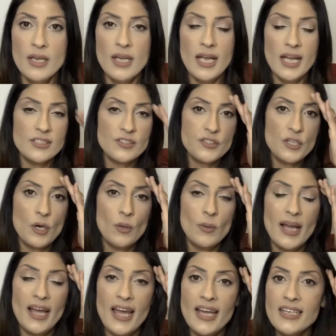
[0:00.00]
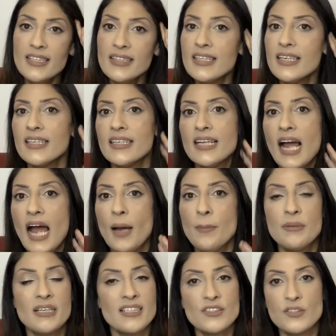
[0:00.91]
And so anything can
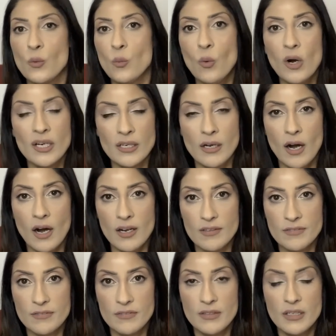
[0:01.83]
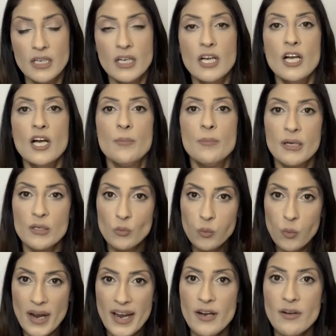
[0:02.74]
happen as a one-off. But
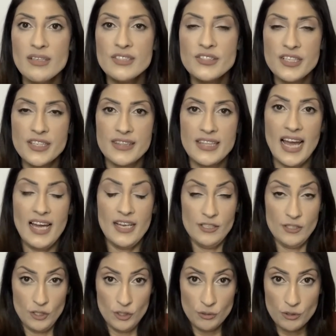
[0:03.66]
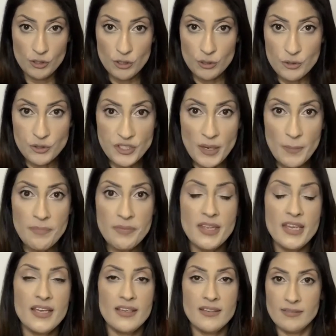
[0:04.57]
where is it that you do
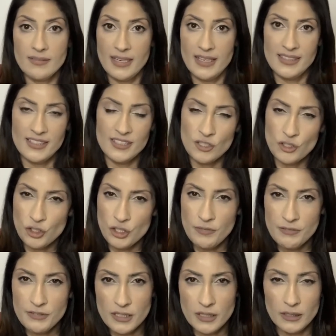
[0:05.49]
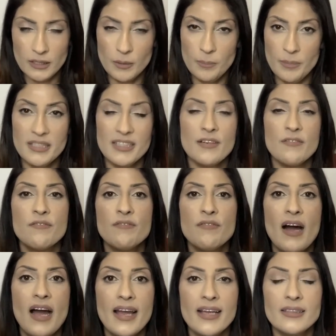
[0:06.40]
something and then you shift it a little bit, and then
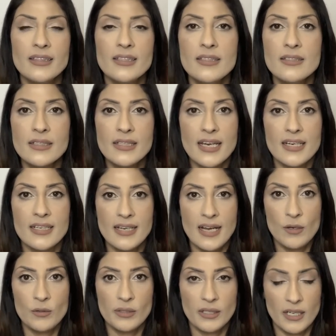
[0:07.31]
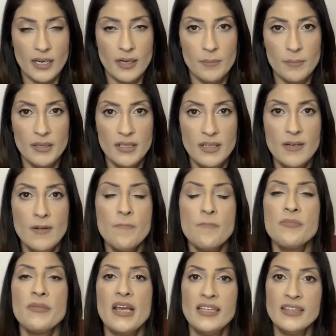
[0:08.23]
finally you get an outcome?
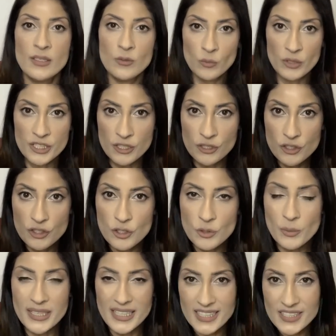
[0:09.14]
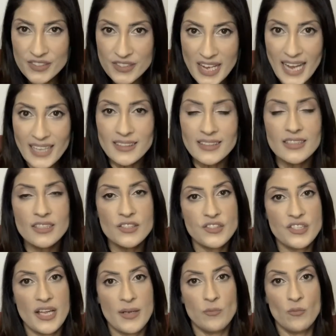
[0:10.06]
And then when you do it exactly the
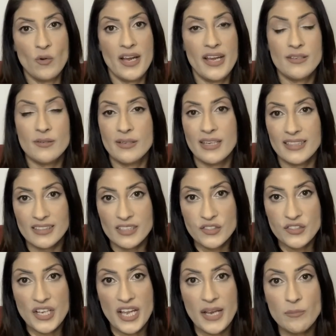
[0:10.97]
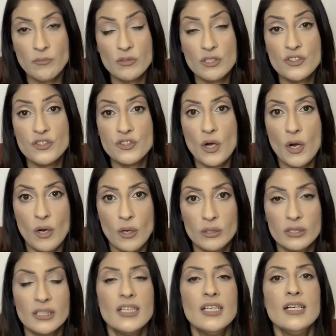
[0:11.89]
same way, you get the same result